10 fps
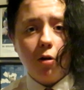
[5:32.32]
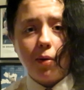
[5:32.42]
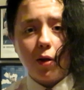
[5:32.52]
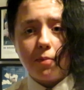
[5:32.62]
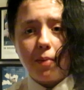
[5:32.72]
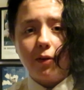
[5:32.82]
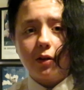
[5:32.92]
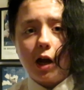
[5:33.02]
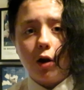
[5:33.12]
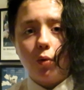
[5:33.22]
but the Biffy
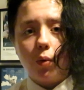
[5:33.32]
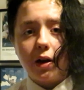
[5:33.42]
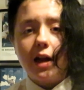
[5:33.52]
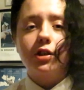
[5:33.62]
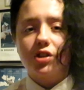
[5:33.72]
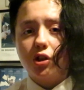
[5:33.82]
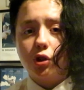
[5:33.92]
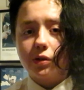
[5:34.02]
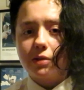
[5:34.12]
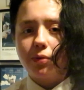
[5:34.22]
Clyro one is
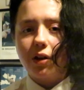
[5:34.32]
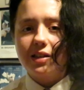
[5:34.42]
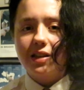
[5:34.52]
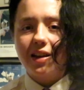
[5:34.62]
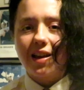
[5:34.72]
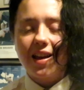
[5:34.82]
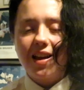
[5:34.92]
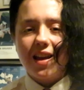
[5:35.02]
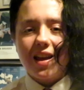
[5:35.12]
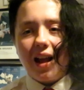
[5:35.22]
just so simplistic
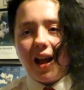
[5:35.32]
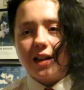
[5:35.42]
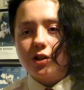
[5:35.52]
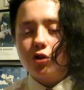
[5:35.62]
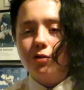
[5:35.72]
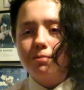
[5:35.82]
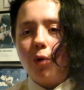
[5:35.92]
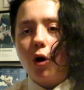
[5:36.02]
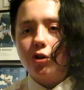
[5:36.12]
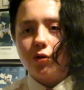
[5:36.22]
and so
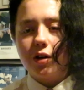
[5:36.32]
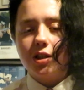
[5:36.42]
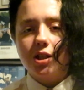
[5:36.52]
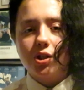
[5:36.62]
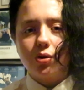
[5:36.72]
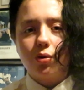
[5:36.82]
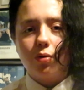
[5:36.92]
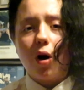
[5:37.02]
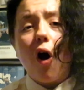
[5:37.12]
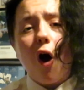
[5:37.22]
modern and
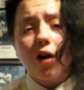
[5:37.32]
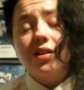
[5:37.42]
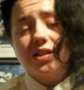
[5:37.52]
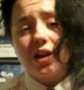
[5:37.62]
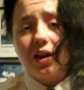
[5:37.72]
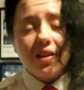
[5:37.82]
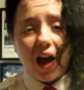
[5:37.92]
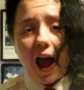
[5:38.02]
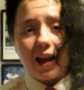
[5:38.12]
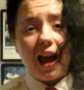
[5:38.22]
so artsy
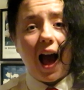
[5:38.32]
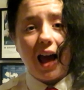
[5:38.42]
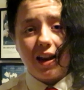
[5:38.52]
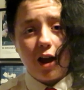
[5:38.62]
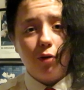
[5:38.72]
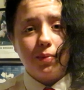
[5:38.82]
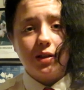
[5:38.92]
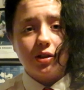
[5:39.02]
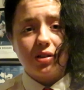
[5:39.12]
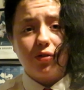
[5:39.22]
that I can't help
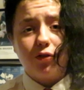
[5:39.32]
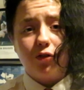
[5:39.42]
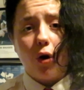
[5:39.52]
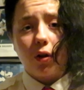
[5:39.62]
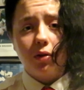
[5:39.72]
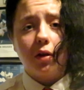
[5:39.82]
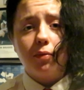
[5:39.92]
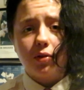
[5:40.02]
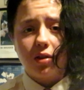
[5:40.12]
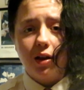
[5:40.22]
but just fall in
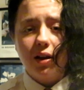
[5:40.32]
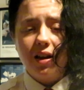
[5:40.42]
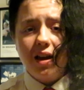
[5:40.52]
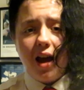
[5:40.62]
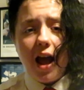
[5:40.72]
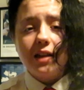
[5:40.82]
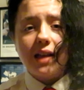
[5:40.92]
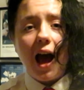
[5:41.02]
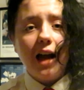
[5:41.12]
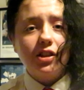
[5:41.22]
love with it.
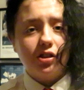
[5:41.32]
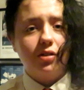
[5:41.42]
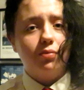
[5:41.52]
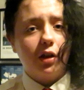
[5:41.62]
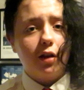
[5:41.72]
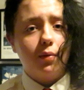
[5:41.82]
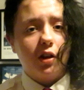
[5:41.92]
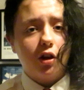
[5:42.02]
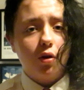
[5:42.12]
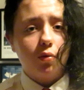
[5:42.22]
It's actually really,
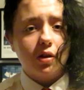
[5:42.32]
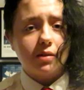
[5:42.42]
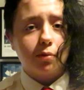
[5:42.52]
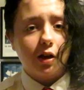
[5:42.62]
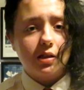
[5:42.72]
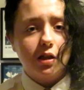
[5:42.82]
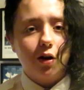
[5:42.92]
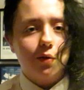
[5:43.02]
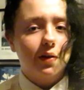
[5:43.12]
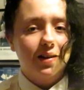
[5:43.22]
really cool, the simplicity
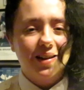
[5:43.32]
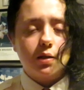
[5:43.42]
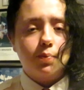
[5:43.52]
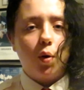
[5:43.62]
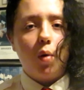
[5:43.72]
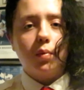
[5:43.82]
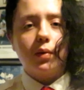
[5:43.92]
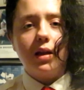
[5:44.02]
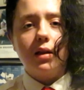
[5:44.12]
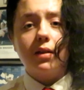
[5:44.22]
of it. This is
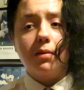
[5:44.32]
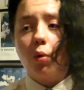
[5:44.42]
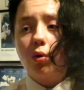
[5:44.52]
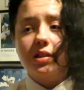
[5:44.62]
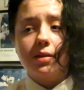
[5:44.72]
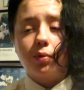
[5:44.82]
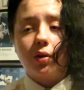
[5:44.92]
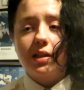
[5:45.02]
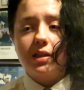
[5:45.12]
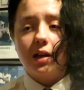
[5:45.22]
probably the most
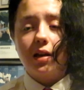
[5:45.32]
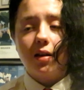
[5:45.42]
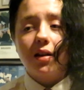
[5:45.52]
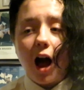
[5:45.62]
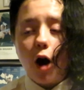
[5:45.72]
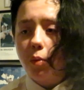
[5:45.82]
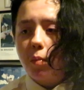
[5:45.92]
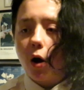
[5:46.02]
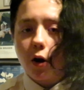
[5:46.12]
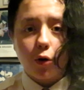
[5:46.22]
simplistic
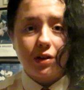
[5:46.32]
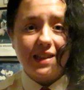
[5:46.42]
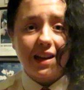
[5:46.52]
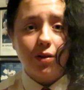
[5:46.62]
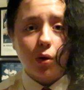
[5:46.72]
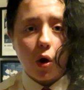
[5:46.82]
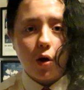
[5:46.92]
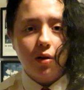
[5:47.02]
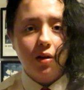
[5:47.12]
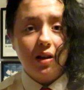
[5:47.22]
album art or single
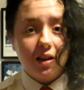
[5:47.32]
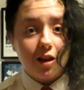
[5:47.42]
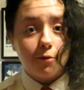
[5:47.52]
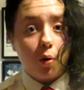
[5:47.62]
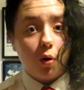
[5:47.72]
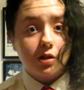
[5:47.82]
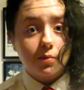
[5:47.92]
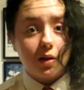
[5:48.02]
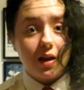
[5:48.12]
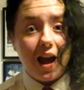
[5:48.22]
art they've
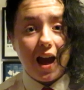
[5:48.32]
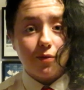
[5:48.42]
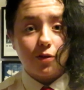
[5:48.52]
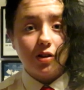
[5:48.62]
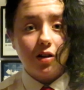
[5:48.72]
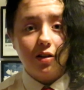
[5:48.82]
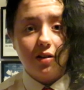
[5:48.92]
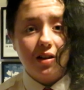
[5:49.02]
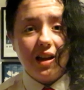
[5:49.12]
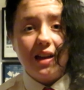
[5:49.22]
possibly ever done,
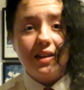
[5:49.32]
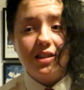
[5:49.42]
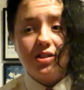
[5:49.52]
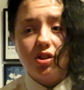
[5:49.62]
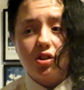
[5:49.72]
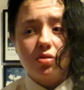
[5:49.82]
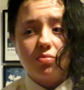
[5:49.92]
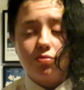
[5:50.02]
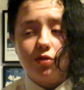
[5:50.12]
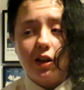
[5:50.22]
and it's just
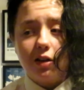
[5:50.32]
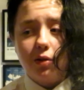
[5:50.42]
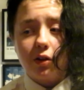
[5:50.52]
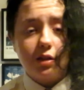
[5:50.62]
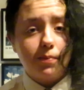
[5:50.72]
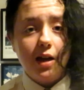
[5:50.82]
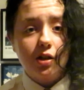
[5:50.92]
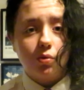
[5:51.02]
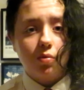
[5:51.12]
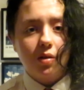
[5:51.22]
really, really
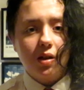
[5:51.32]
special.